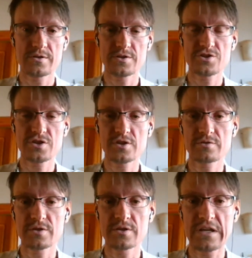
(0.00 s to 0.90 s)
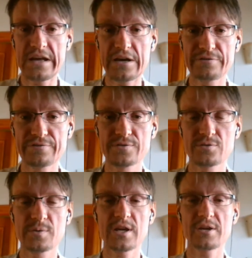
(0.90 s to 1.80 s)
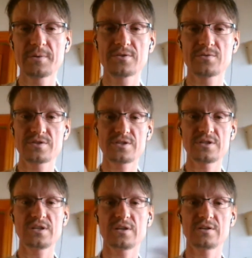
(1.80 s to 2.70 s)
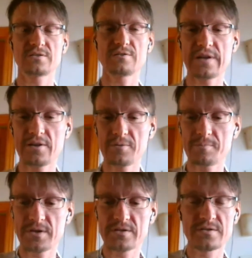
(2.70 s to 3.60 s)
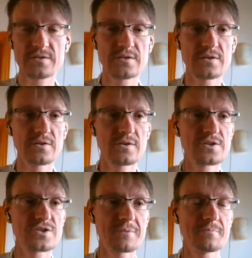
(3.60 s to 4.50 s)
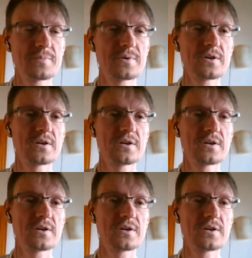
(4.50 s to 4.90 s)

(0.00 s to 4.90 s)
the children enough to be able to see a development or a jump